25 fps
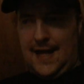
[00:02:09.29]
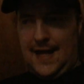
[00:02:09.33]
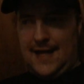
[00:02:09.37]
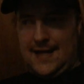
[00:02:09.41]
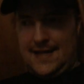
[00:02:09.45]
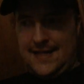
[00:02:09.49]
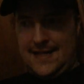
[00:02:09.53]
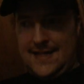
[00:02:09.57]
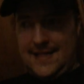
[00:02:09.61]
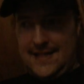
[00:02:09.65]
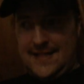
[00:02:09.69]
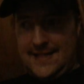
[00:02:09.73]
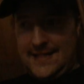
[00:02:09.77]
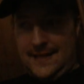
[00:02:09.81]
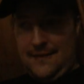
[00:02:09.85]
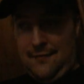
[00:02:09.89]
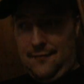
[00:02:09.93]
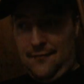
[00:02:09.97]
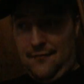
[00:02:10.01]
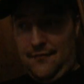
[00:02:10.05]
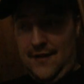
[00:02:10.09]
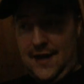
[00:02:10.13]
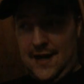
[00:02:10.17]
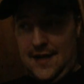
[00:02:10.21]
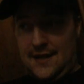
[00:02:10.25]
And these
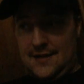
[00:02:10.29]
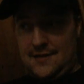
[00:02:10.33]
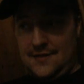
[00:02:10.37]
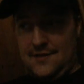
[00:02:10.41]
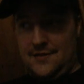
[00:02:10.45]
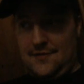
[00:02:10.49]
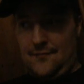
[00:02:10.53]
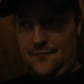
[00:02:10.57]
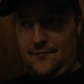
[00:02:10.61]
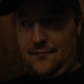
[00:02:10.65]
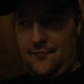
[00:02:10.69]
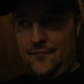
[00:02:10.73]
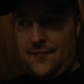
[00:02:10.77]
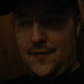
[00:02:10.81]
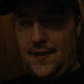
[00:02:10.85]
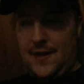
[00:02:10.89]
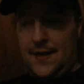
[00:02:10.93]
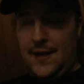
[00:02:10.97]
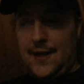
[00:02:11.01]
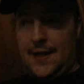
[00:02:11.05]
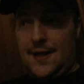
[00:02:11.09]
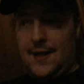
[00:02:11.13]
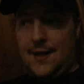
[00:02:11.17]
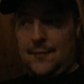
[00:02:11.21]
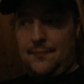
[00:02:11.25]
two fellas,
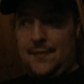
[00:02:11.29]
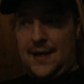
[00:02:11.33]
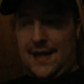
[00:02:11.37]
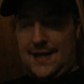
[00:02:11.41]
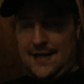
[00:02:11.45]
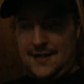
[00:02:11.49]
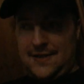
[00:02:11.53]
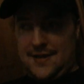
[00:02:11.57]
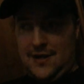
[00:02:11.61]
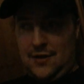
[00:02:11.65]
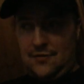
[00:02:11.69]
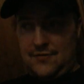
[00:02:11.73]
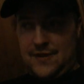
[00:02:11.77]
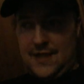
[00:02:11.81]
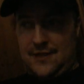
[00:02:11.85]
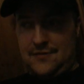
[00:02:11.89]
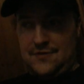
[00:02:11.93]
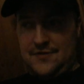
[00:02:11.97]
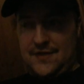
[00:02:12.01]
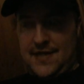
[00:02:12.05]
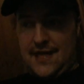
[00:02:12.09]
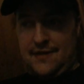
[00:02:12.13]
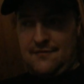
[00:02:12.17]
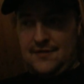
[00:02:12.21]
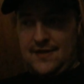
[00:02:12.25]
back in
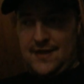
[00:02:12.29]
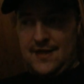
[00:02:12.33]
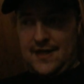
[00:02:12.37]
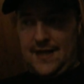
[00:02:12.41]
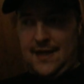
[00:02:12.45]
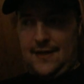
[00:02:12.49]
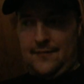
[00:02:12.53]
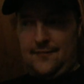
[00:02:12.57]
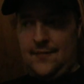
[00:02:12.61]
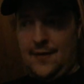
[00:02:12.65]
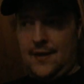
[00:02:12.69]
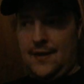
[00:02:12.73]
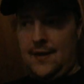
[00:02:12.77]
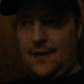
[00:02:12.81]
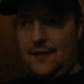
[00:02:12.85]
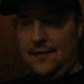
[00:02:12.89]
2017,